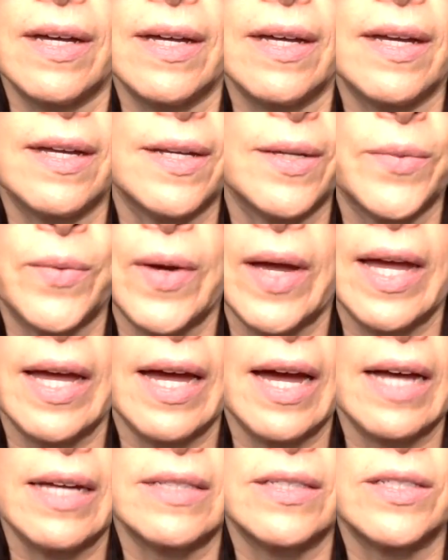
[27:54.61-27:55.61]
anyway,
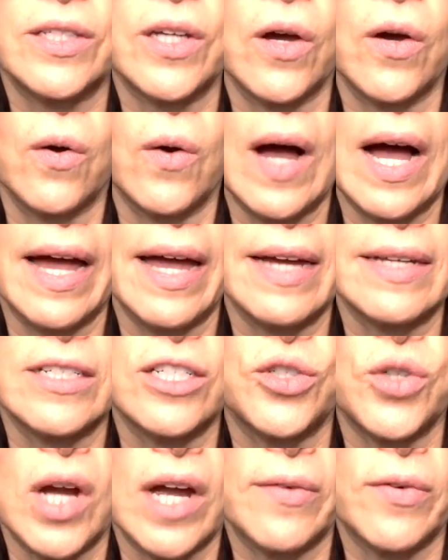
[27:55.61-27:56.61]
I, so I had to
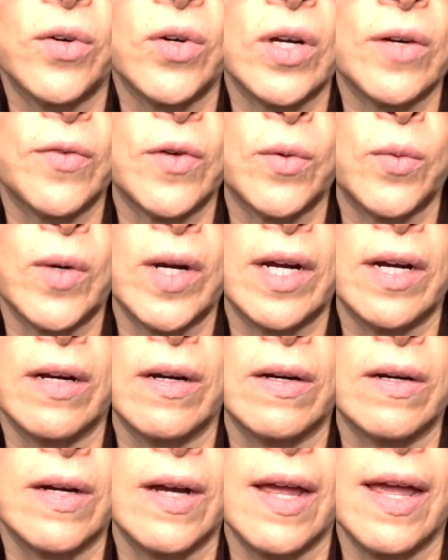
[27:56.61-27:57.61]
drive her
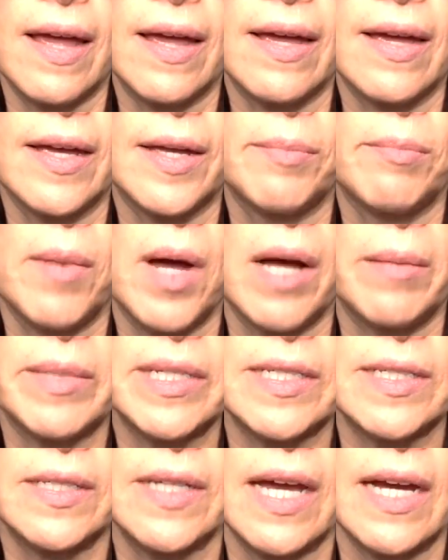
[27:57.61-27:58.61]
everywhere, and Mommy
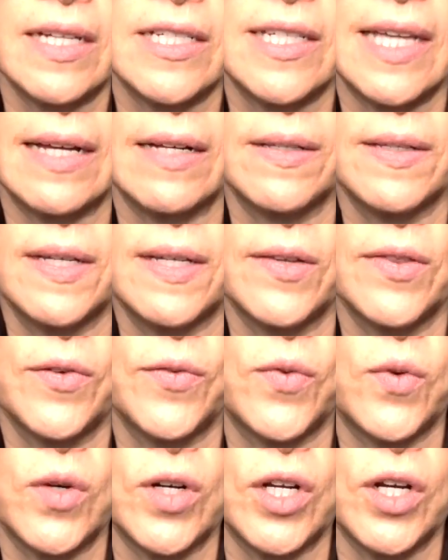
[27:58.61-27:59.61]
Snacks held down the
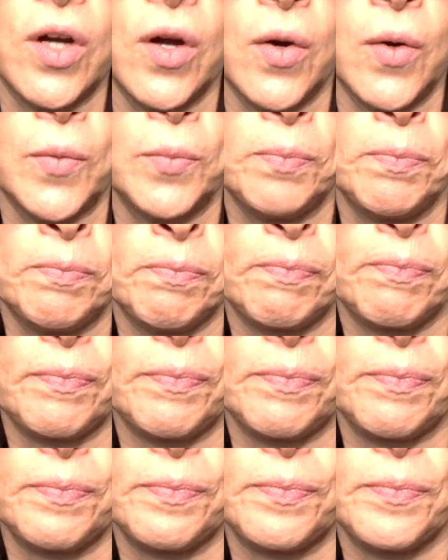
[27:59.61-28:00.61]
fort at home,
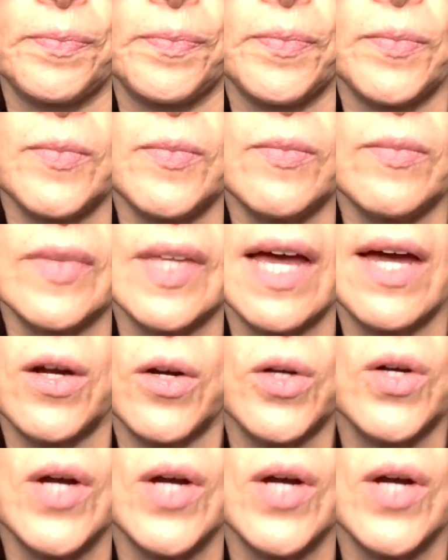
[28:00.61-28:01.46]
at her